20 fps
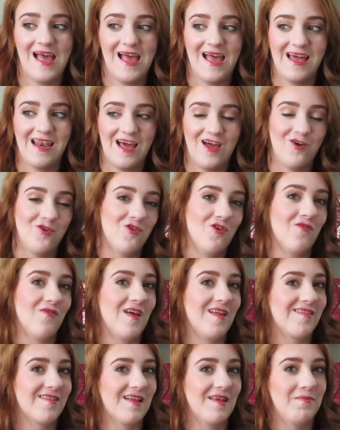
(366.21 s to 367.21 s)
and I don't know if
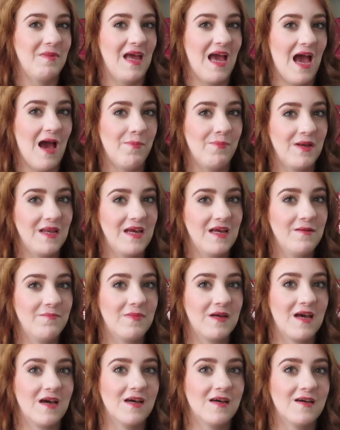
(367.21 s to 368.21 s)
that's going to be happening
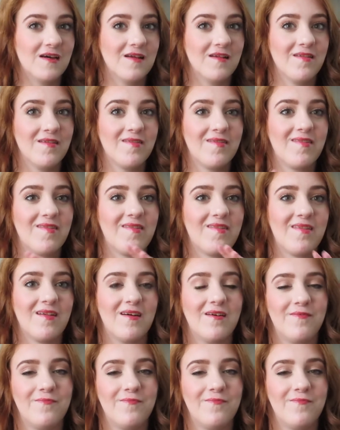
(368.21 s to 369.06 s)
because